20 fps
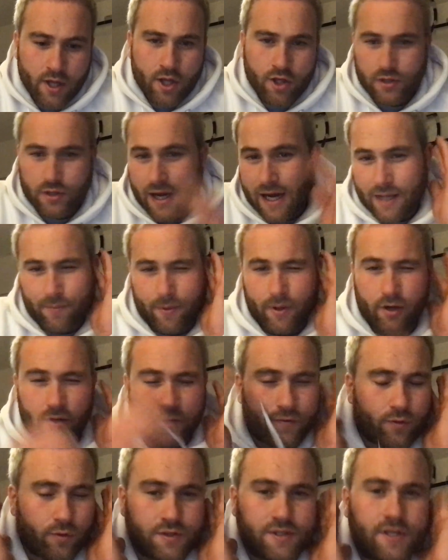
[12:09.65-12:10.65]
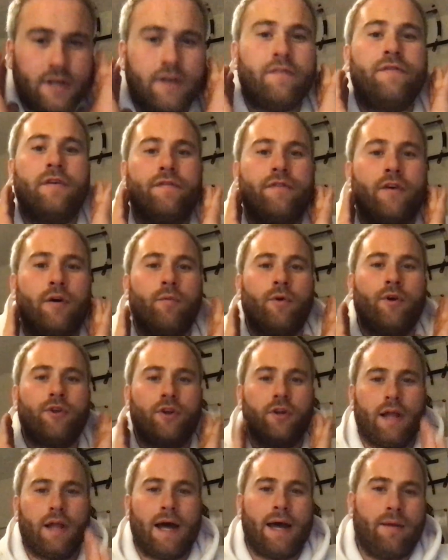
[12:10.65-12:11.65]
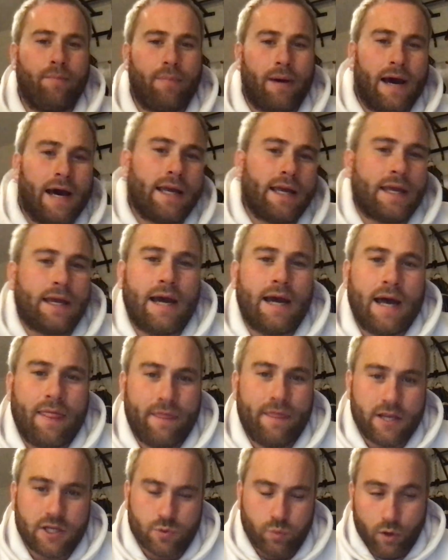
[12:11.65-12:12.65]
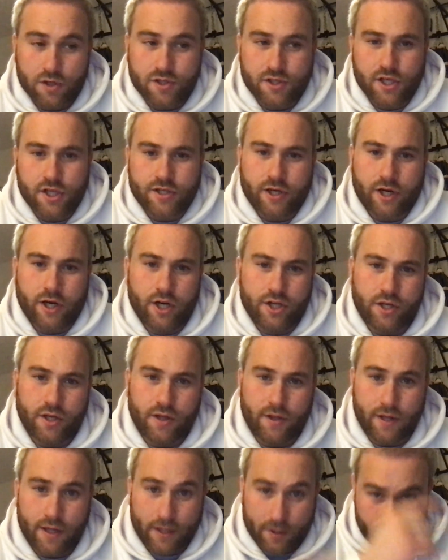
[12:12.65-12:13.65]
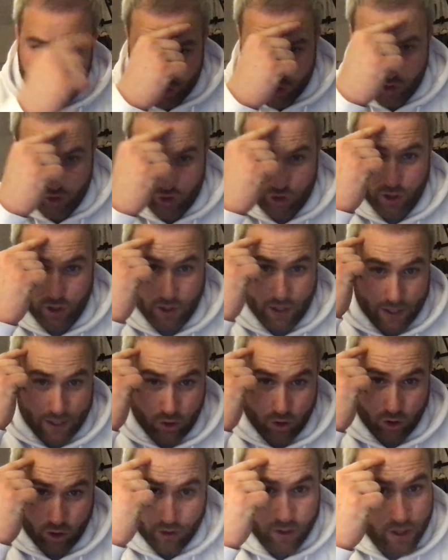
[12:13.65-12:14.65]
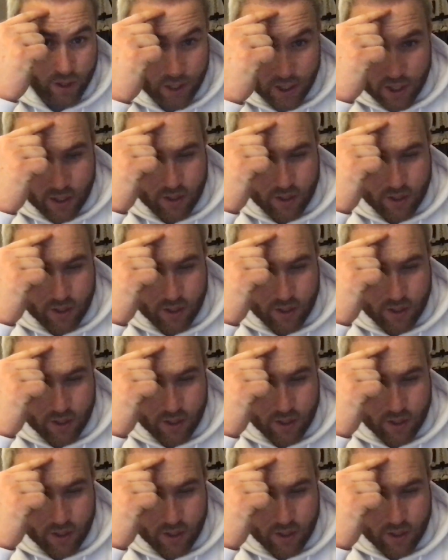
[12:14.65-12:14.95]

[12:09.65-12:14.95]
So I had my earphones in for the front one, you're lying back, and this was the surgeon that drew the line on